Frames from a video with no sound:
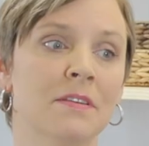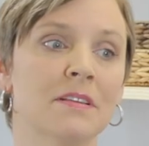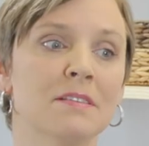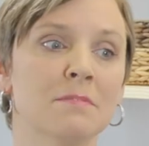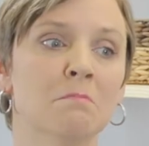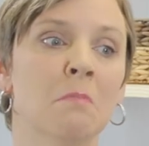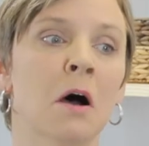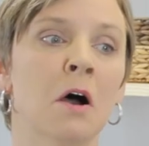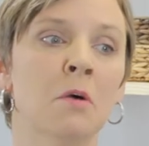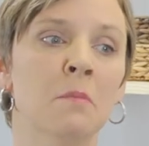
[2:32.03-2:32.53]
In
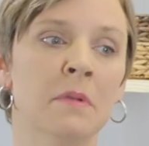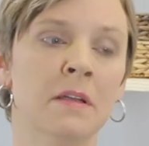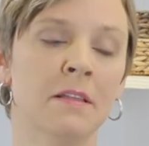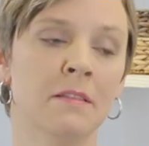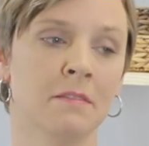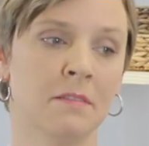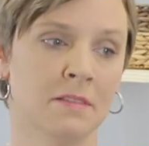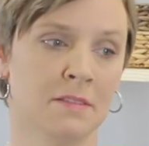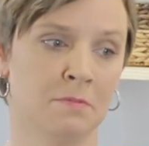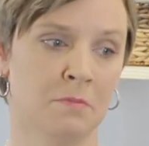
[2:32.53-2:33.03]
this
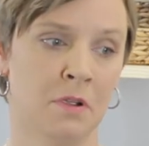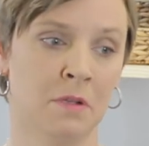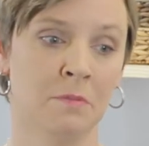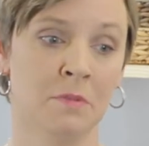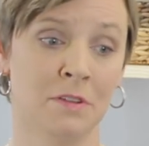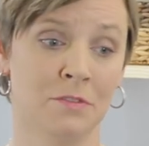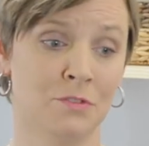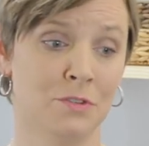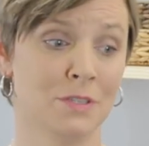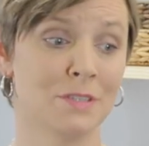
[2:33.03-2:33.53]
moment, this
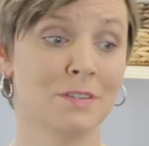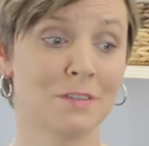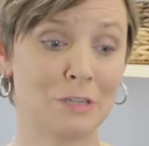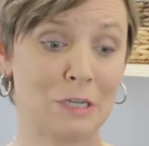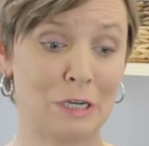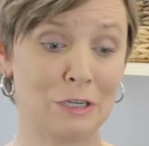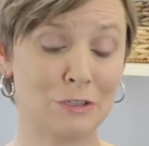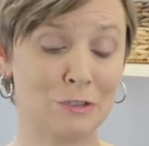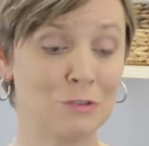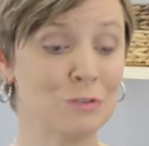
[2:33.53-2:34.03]
moment of just
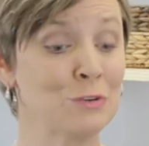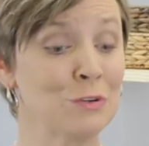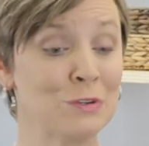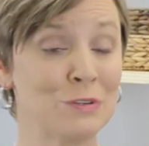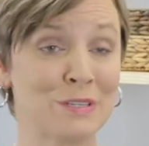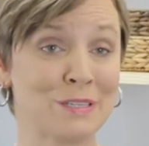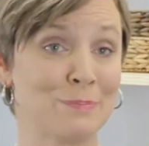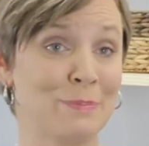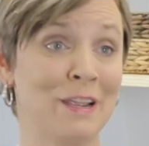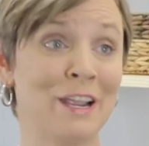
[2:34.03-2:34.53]

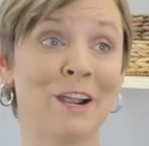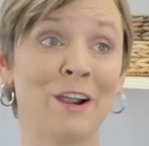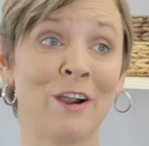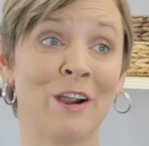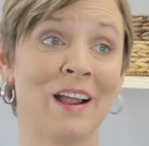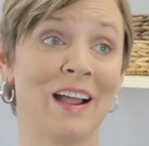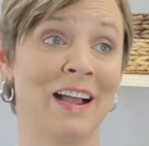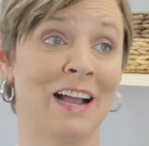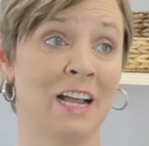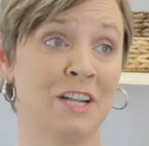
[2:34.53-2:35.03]
true
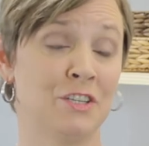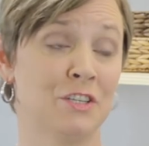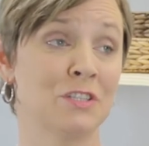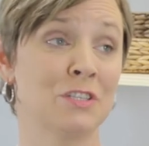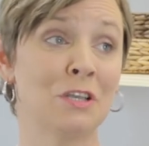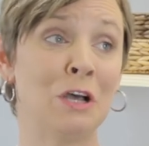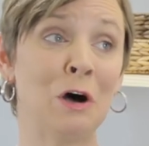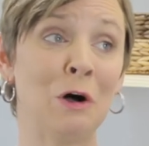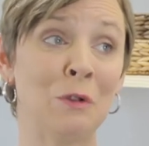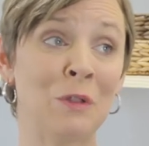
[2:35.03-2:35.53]
despair, I
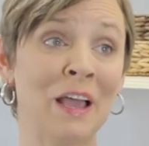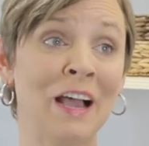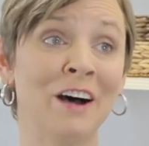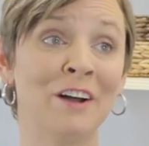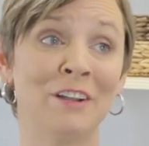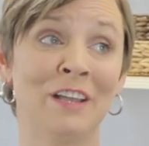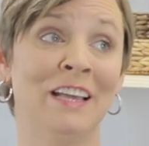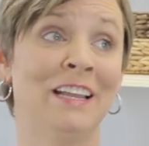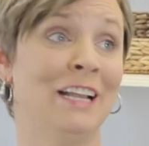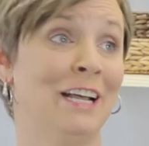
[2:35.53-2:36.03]
just called
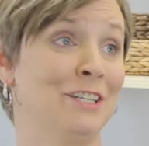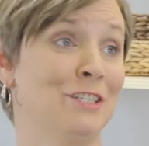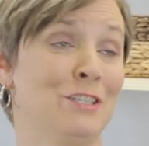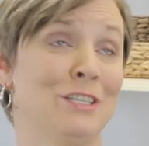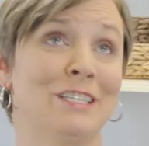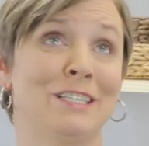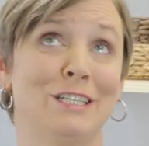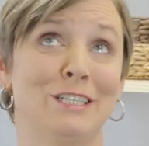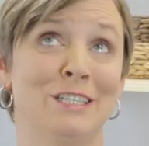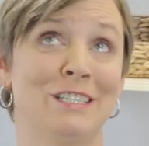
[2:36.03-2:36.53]
out and I
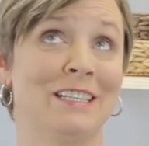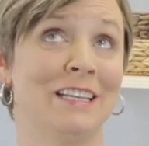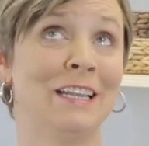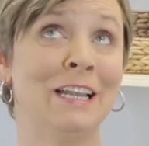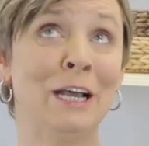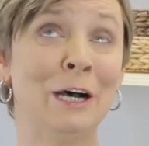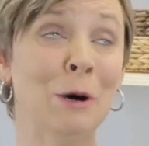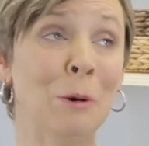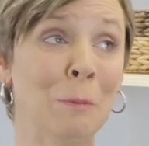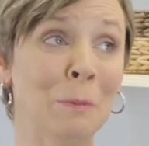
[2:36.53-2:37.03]
just
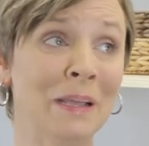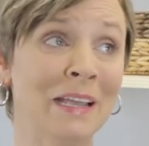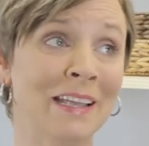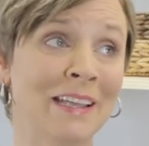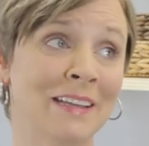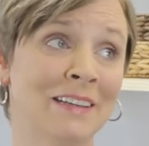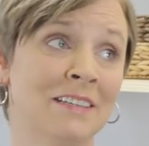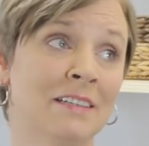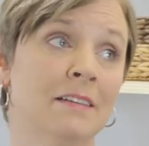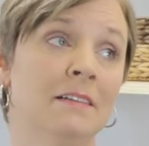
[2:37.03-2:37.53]
said, help
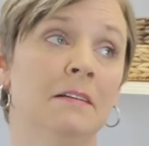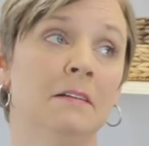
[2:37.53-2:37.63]
me.